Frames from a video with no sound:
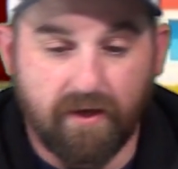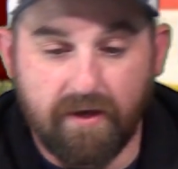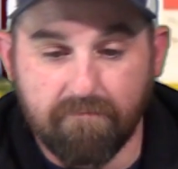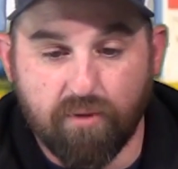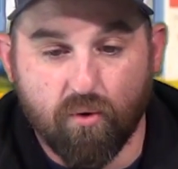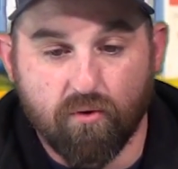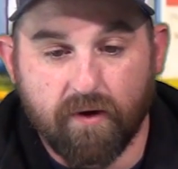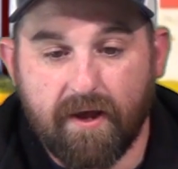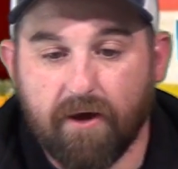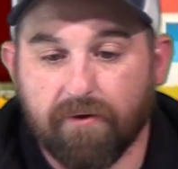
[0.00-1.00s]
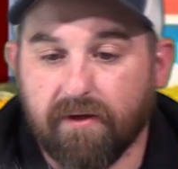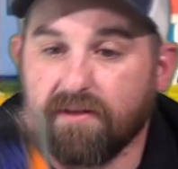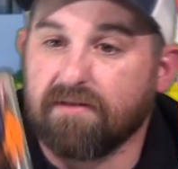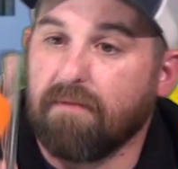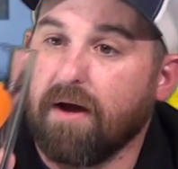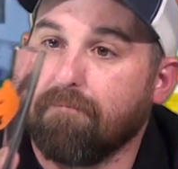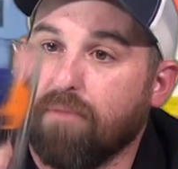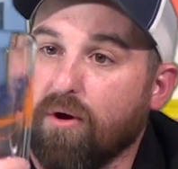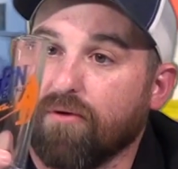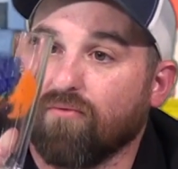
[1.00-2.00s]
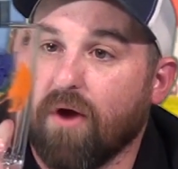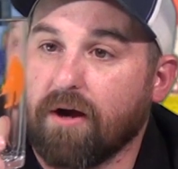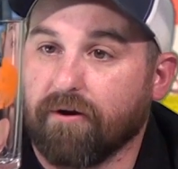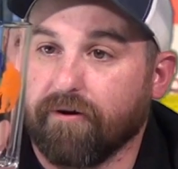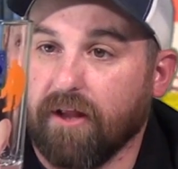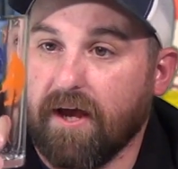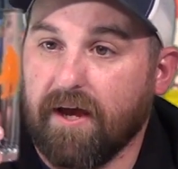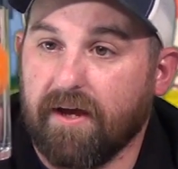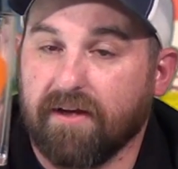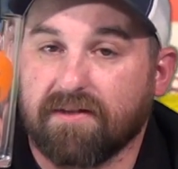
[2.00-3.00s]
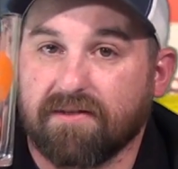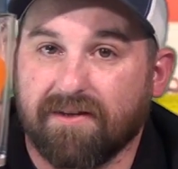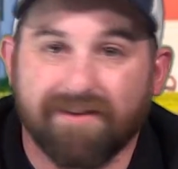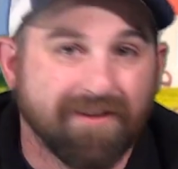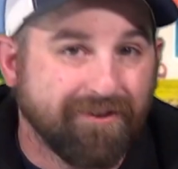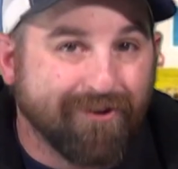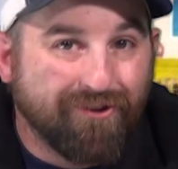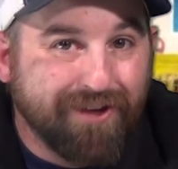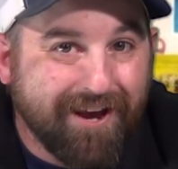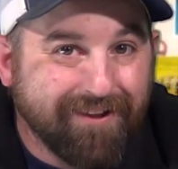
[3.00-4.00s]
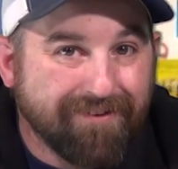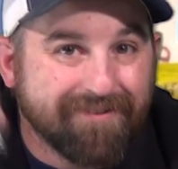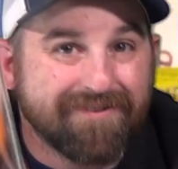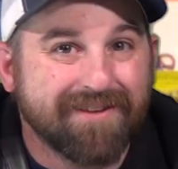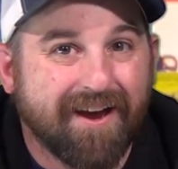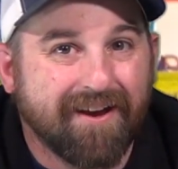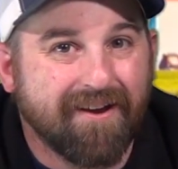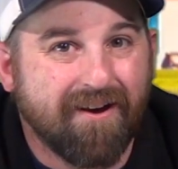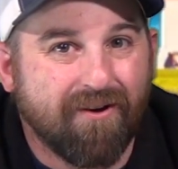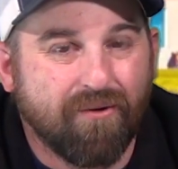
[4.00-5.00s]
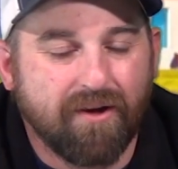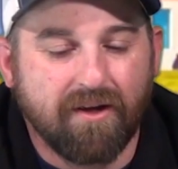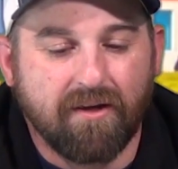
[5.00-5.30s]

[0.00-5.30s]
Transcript: and pour it out into my barn rocker glass. Good old Islanders, I know.